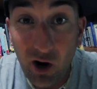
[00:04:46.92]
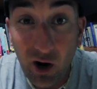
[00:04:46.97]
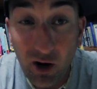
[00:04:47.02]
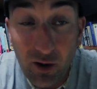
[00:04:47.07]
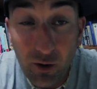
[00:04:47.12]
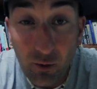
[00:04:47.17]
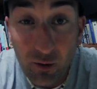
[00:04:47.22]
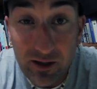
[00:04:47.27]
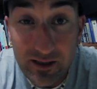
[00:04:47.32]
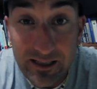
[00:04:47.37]
are
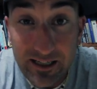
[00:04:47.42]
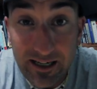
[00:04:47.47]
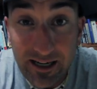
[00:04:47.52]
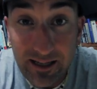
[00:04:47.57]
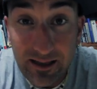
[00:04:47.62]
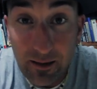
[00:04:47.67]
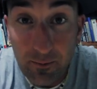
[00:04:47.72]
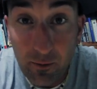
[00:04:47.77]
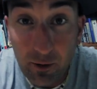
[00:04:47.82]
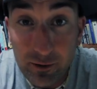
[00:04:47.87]
the ones that
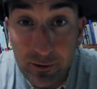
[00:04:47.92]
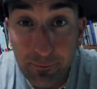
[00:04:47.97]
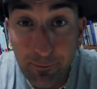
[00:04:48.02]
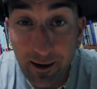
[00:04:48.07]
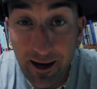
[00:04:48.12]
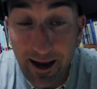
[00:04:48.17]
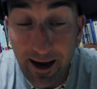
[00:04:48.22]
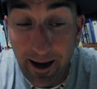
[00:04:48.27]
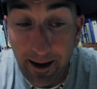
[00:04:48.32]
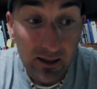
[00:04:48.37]
get the most
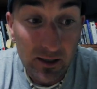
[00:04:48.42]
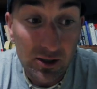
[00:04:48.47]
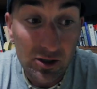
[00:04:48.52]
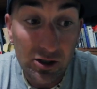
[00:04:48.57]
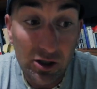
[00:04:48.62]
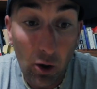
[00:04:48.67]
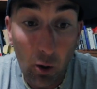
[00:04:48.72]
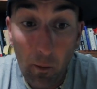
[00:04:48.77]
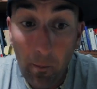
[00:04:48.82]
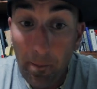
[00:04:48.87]
play.
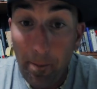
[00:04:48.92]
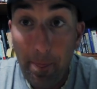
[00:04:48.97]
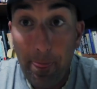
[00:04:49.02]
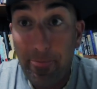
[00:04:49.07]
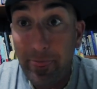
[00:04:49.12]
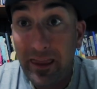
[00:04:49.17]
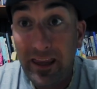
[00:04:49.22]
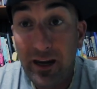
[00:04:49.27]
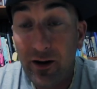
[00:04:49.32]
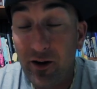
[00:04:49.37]
So
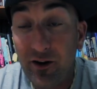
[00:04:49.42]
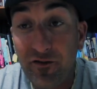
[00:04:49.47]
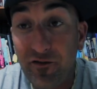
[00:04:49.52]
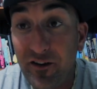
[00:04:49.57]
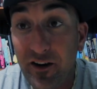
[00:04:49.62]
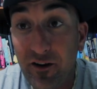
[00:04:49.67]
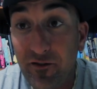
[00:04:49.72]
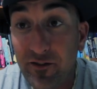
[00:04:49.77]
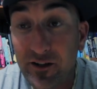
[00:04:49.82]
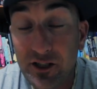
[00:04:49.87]
here at
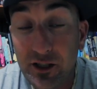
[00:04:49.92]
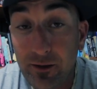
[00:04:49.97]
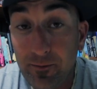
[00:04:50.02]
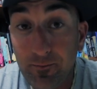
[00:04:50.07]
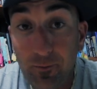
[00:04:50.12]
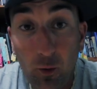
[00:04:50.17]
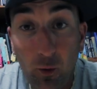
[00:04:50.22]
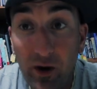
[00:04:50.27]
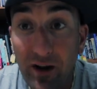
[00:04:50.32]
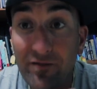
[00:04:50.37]
Fear
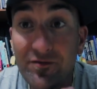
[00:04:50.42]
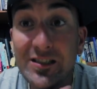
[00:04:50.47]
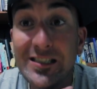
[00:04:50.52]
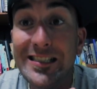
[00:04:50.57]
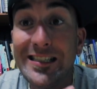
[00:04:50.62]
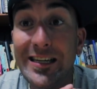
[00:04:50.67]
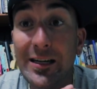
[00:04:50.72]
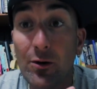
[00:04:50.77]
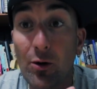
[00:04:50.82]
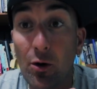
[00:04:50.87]
Fishing, we have
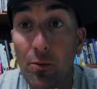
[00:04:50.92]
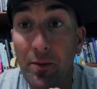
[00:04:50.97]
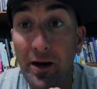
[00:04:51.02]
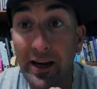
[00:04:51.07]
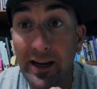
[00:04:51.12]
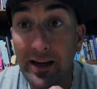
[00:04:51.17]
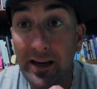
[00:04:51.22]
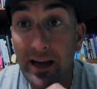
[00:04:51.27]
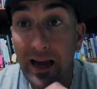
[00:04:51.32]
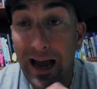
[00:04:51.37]
zero
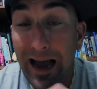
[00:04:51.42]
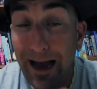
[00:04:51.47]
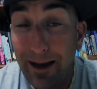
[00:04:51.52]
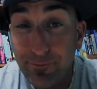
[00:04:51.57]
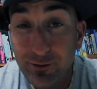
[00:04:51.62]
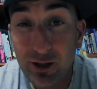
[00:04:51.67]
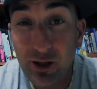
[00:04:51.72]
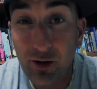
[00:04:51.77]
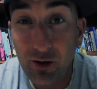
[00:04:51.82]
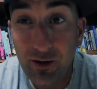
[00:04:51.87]
money.
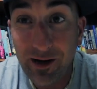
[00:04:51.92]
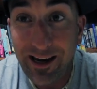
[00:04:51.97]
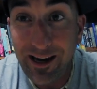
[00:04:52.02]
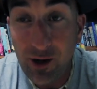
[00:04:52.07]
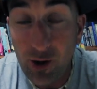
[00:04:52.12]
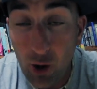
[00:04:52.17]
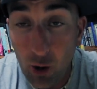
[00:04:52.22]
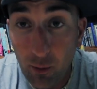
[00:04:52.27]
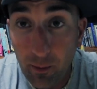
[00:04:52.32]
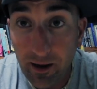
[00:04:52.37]
Absolutely
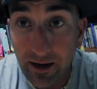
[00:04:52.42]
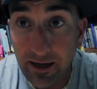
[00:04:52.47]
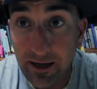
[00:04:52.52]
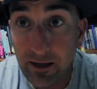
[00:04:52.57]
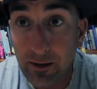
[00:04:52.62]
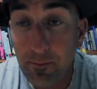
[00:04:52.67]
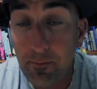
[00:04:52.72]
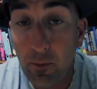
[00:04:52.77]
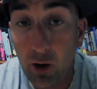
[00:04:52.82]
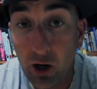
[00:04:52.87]
no money
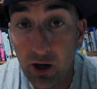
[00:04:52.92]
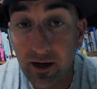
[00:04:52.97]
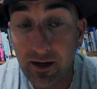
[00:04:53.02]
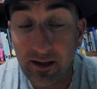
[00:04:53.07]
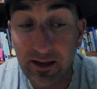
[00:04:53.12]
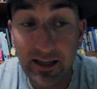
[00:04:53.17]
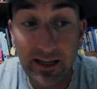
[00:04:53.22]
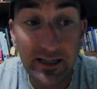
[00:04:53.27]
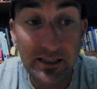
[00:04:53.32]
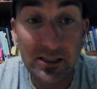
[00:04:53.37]
to
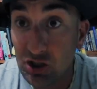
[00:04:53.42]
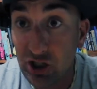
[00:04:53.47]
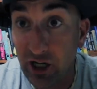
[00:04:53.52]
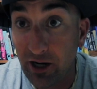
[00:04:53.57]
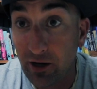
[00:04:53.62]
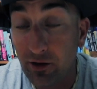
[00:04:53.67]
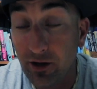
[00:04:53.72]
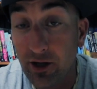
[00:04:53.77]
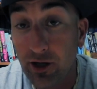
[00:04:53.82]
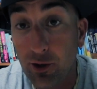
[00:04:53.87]
market this
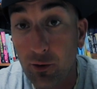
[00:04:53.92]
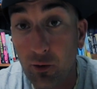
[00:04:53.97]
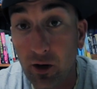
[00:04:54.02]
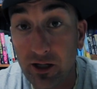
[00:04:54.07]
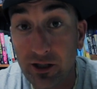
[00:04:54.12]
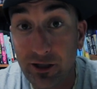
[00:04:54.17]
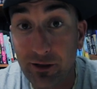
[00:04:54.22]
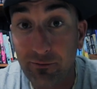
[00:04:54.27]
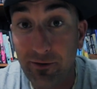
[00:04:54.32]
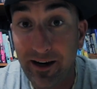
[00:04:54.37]
channel that you're
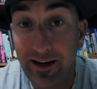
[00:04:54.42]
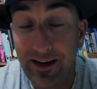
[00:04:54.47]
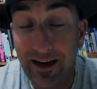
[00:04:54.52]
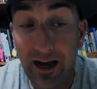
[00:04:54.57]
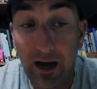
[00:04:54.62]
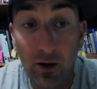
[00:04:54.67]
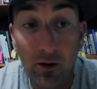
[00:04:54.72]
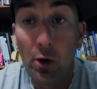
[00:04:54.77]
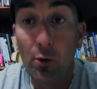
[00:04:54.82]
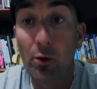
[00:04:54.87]
watching right
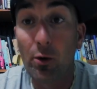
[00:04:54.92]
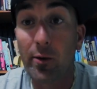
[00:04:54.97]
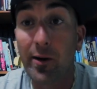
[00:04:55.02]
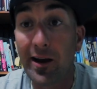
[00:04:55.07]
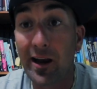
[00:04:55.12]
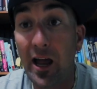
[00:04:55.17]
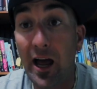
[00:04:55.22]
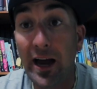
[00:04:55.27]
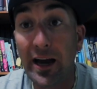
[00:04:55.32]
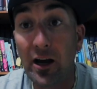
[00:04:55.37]
now. We
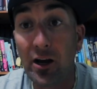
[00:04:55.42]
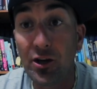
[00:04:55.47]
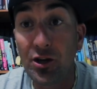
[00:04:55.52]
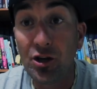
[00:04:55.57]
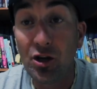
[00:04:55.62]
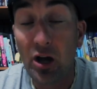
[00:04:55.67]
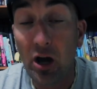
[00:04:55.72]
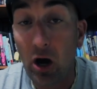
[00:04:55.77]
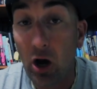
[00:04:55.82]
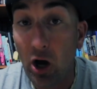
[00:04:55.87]
rely
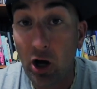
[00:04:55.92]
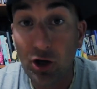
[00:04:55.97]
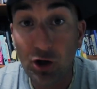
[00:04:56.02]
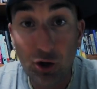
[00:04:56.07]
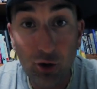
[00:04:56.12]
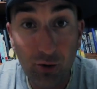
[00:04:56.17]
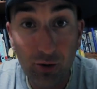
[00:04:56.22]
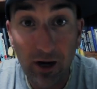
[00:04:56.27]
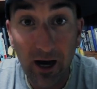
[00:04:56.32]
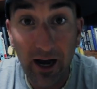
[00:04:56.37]
on
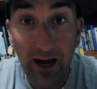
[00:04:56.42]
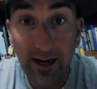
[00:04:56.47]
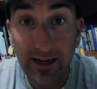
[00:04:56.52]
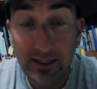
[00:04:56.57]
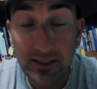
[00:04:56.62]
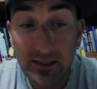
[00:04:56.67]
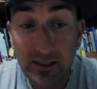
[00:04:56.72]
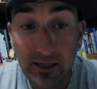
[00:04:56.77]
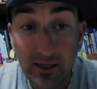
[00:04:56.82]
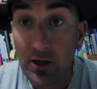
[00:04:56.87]
you
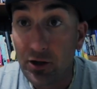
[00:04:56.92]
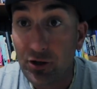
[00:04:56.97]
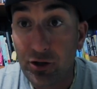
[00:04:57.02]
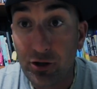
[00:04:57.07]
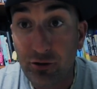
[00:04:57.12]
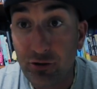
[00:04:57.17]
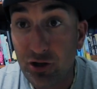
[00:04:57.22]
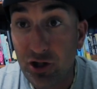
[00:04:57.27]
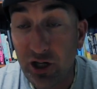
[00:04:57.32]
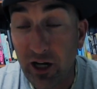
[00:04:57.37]
guys
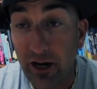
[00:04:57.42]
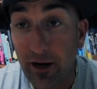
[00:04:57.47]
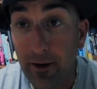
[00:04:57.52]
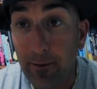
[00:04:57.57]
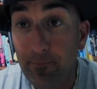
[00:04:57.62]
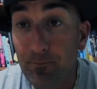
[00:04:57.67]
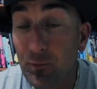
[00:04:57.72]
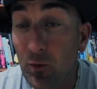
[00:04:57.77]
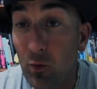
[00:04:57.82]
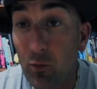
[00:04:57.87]
to
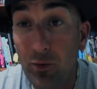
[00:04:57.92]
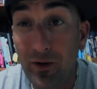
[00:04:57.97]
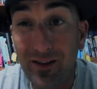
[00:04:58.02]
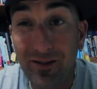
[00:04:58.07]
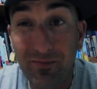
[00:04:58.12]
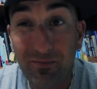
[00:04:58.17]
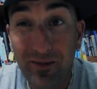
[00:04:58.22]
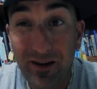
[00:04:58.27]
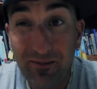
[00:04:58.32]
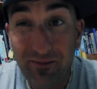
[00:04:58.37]
share.
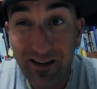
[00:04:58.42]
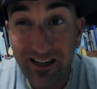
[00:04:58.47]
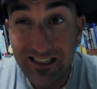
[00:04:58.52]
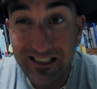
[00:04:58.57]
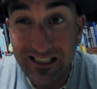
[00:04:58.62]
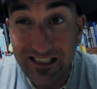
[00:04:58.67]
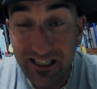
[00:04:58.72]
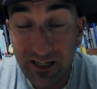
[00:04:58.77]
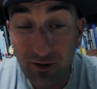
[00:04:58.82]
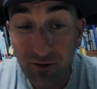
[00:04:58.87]
With me
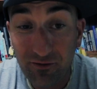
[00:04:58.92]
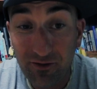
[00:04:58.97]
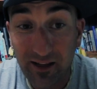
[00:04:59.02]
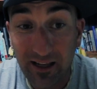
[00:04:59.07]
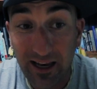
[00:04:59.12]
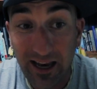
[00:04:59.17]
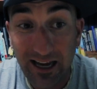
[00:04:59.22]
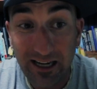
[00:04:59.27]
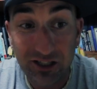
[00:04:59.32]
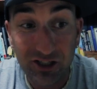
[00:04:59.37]
being sick over
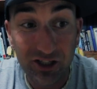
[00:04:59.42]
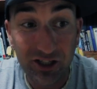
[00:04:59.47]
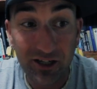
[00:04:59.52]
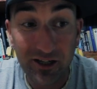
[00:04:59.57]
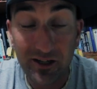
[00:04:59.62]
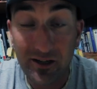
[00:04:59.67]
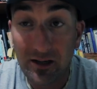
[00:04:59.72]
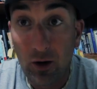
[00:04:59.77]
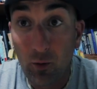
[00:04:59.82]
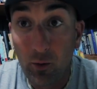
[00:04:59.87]
the last
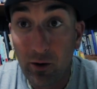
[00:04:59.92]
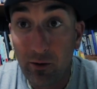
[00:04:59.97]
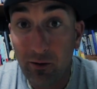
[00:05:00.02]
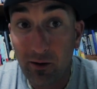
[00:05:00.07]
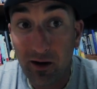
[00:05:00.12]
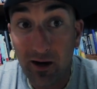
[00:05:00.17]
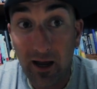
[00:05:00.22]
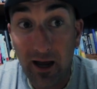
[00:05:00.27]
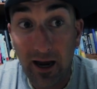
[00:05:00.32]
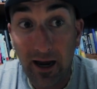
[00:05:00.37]
year, we
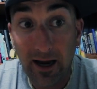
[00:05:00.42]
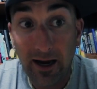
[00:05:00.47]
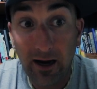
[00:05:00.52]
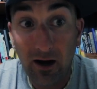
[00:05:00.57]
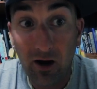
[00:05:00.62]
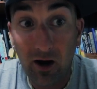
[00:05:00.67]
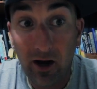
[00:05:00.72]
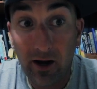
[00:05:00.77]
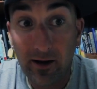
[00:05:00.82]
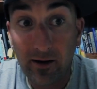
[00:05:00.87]
rely
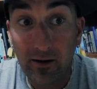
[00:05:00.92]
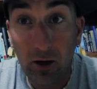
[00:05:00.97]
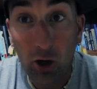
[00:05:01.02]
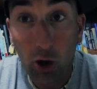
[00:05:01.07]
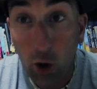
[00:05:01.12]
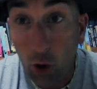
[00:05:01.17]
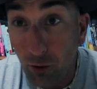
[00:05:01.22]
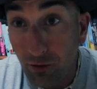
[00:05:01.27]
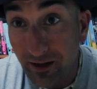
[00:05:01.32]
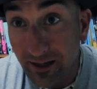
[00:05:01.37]
on
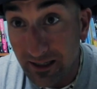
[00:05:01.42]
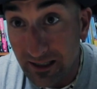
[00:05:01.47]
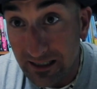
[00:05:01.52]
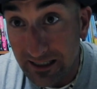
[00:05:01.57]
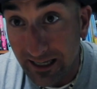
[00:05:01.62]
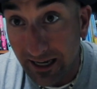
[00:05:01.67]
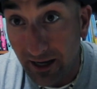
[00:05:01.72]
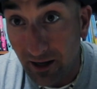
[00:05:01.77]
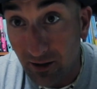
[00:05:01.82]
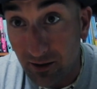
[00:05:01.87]
clothing
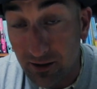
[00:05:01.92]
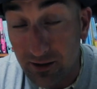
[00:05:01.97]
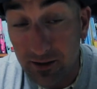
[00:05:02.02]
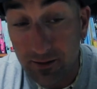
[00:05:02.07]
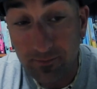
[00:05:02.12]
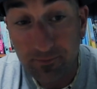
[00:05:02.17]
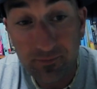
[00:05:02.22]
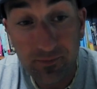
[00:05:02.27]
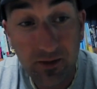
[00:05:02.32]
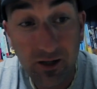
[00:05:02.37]
sales,
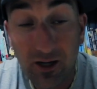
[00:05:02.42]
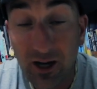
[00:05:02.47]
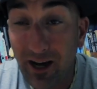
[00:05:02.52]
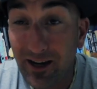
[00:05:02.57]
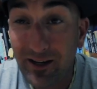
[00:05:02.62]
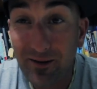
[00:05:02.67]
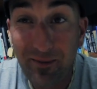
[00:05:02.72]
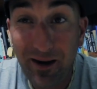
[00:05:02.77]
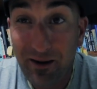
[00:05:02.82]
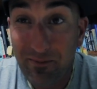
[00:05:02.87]

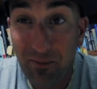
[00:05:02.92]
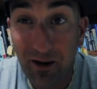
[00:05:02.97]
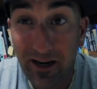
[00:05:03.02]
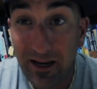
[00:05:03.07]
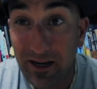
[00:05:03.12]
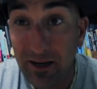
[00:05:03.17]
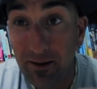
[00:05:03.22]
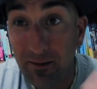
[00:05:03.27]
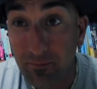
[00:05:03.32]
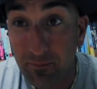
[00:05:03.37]
not to make
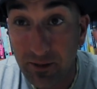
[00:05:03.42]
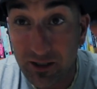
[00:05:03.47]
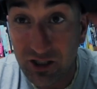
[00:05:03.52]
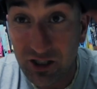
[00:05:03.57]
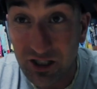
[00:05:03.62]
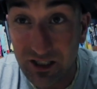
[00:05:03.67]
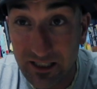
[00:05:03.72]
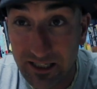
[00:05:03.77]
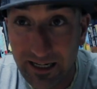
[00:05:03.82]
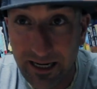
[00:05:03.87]
money, but
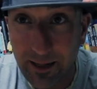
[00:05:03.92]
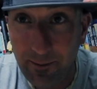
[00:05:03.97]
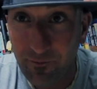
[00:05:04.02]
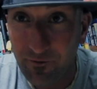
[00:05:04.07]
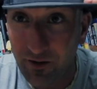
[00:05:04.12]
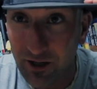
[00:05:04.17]
just to keep